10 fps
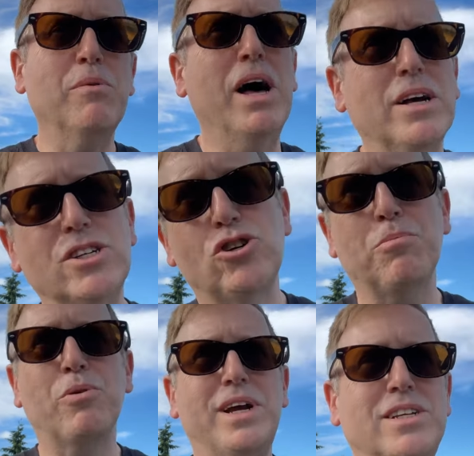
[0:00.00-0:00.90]
well, because you're a
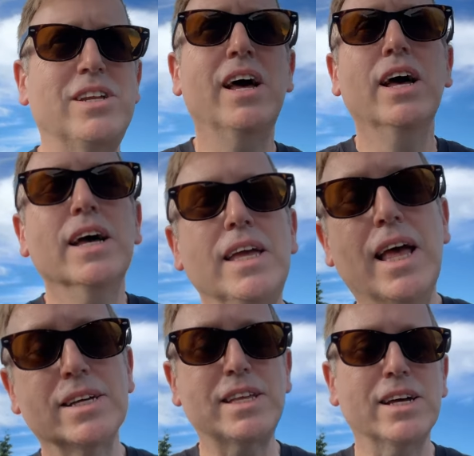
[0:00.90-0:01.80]
priest.
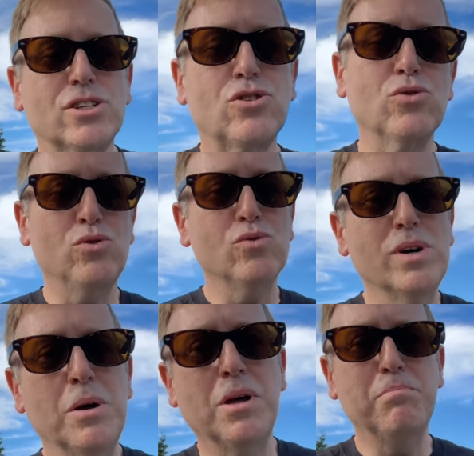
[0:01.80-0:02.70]
Yes, that's true,
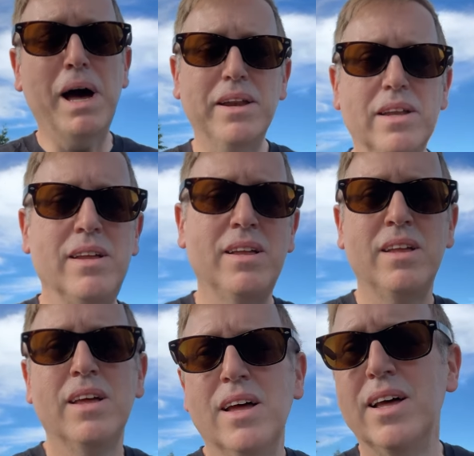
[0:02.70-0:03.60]
but
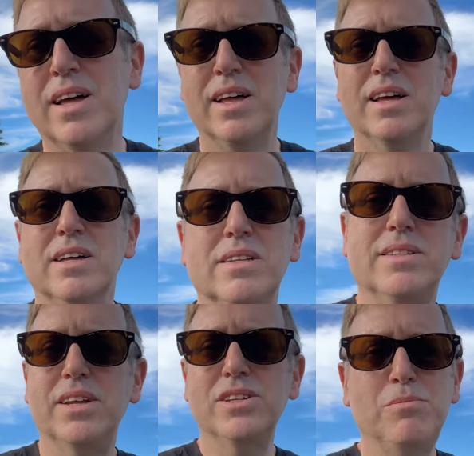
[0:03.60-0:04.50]

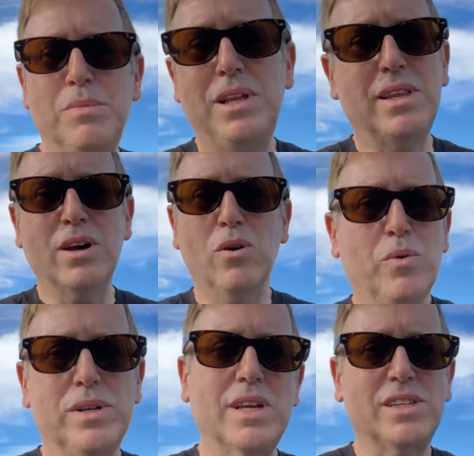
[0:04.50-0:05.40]
that doesn't mean that
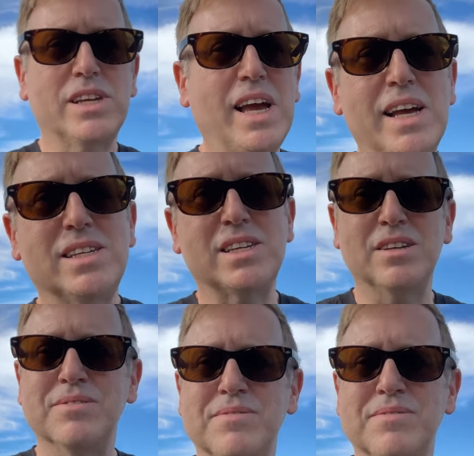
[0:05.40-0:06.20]
always that's the case.